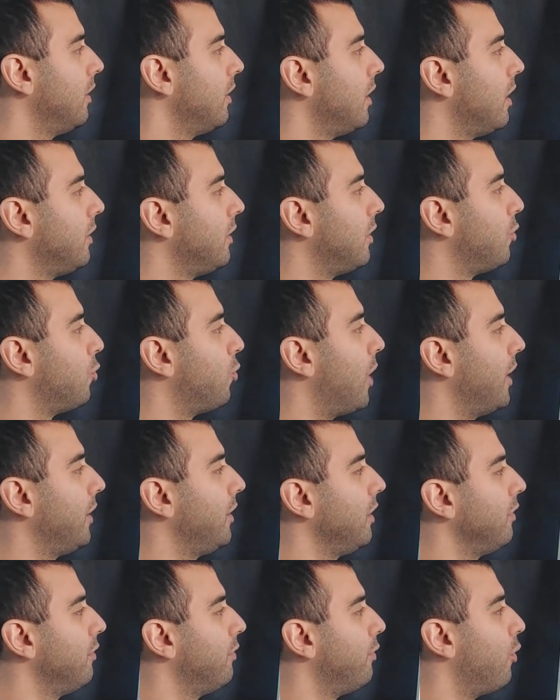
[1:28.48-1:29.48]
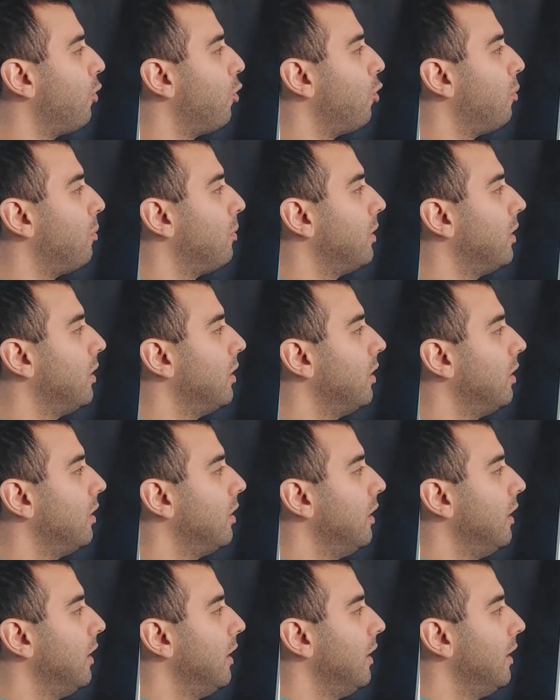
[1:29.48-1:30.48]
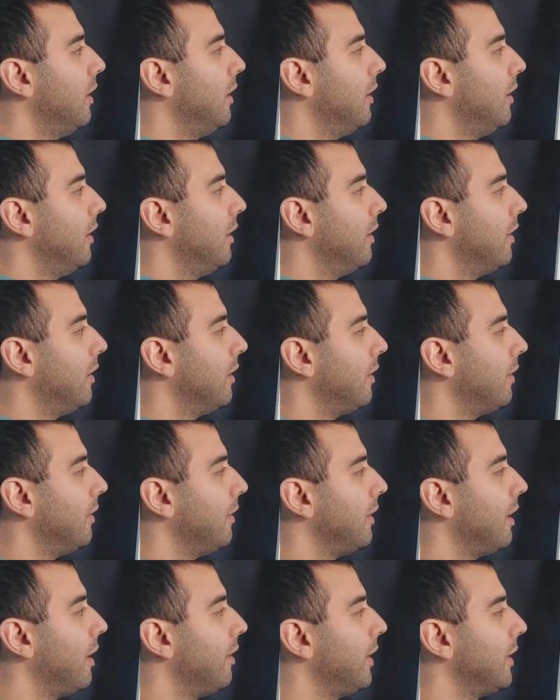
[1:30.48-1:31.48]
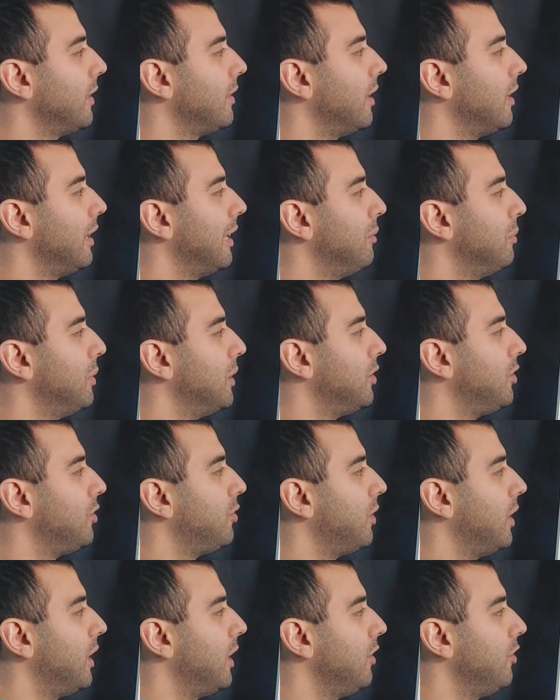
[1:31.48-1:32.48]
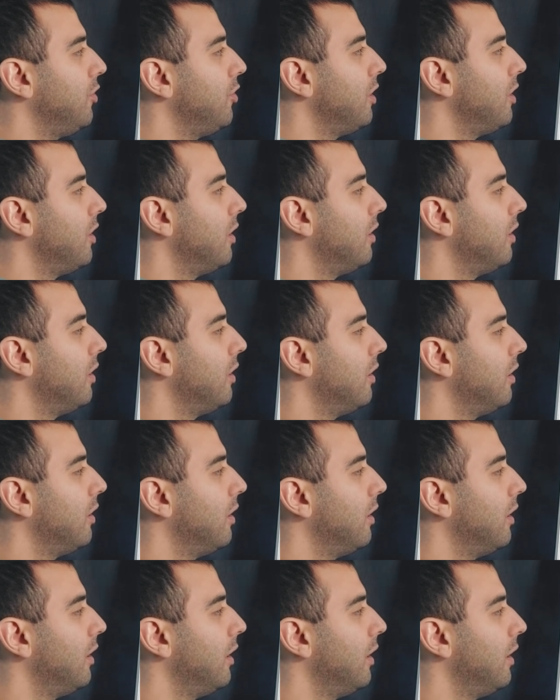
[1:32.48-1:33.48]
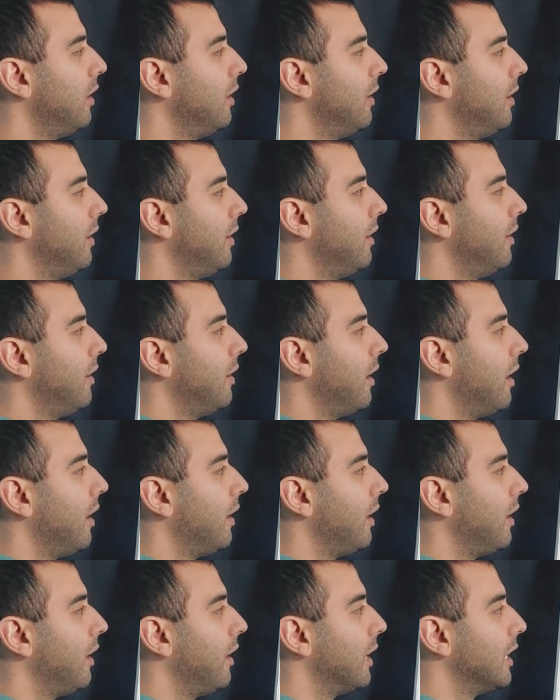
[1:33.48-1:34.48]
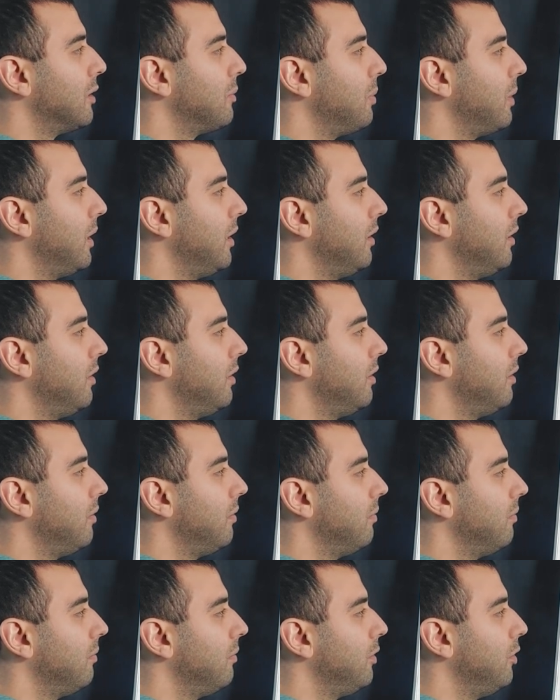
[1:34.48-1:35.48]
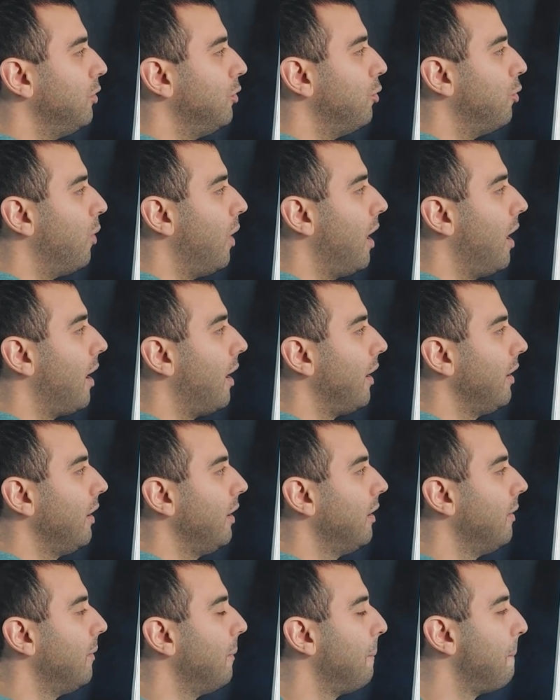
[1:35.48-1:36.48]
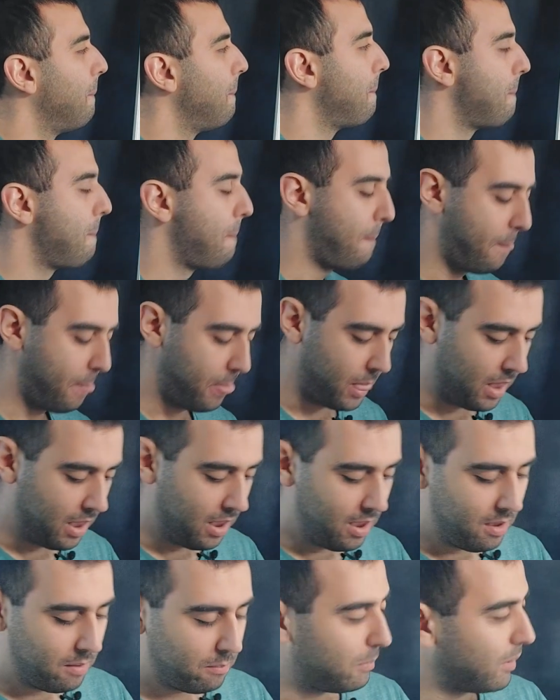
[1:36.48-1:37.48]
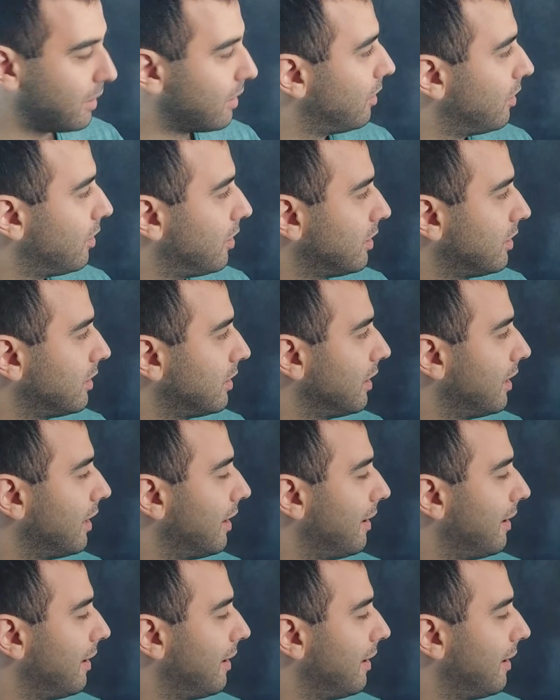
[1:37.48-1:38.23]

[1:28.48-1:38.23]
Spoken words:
And in writing form, now that's a little bit strange, and I'll explain you why. Because